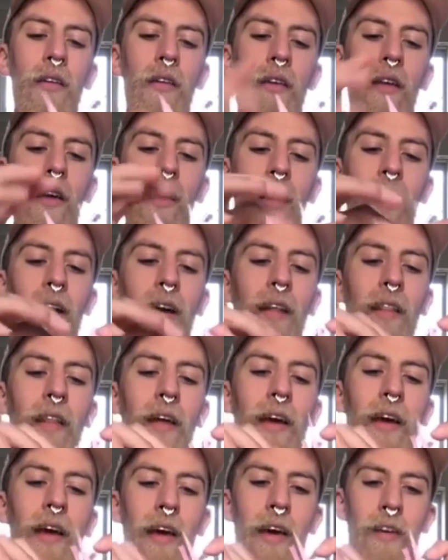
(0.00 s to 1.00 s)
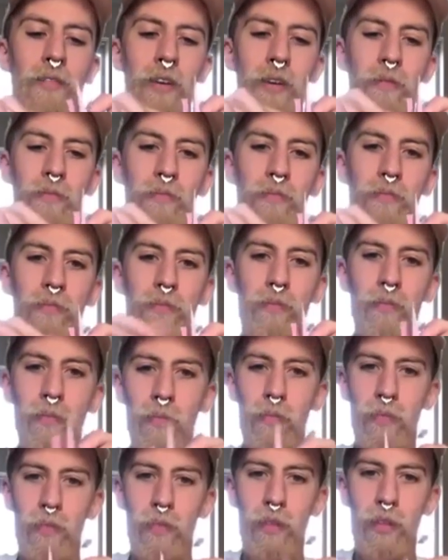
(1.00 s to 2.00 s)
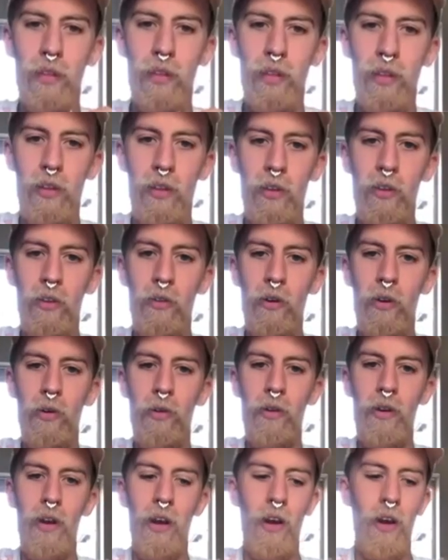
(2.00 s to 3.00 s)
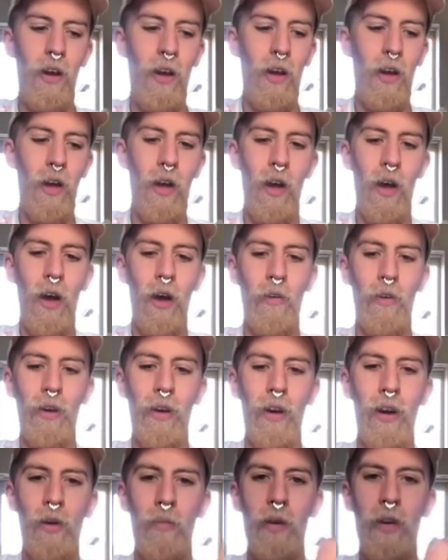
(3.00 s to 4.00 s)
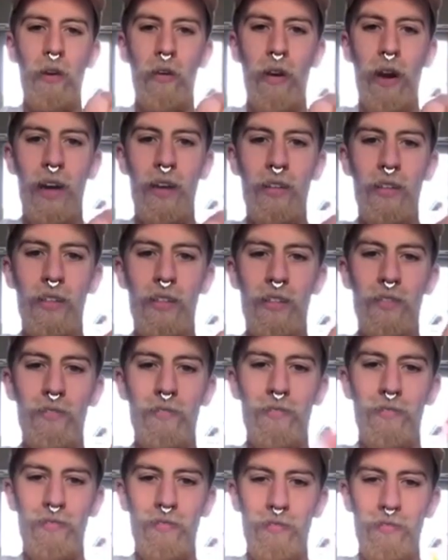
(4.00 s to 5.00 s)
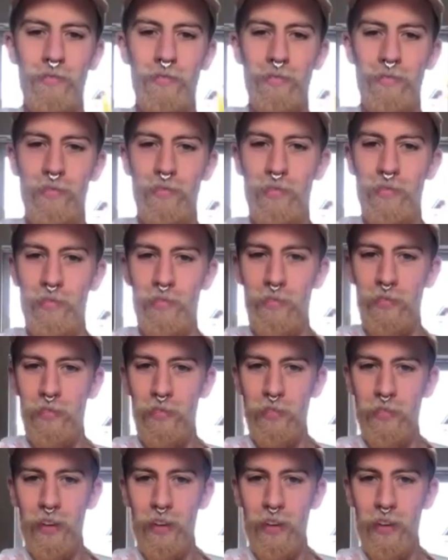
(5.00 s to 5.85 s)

And there you have it. Your own origami cranes. Okay.